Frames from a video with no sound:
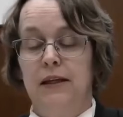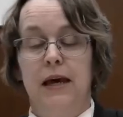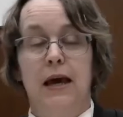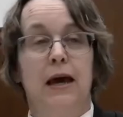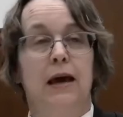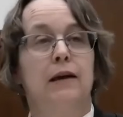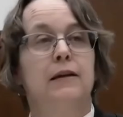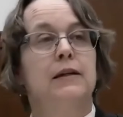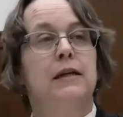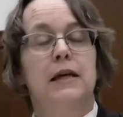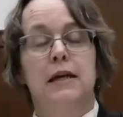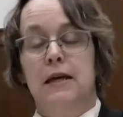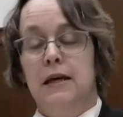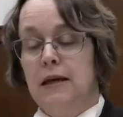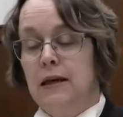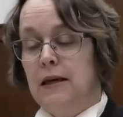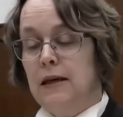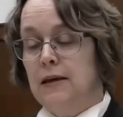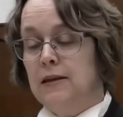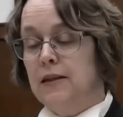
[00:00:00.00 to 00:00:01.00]
Act,
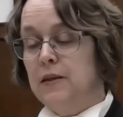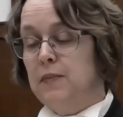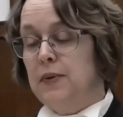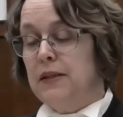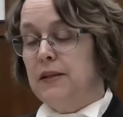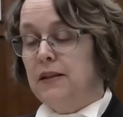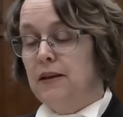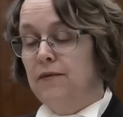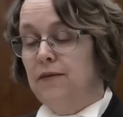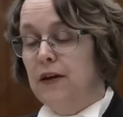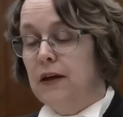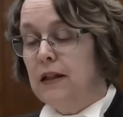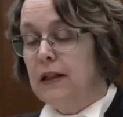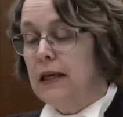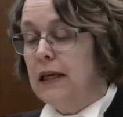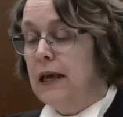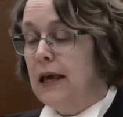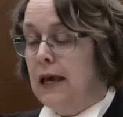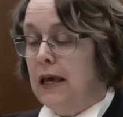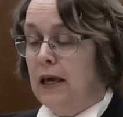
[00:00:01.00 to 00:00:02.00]
is
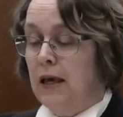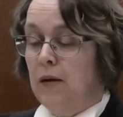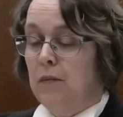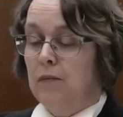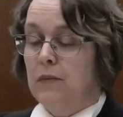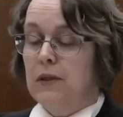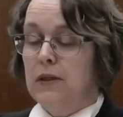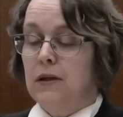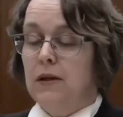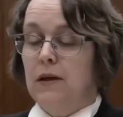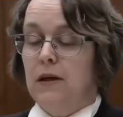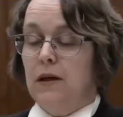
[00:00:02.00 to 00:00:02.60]
specifically aimed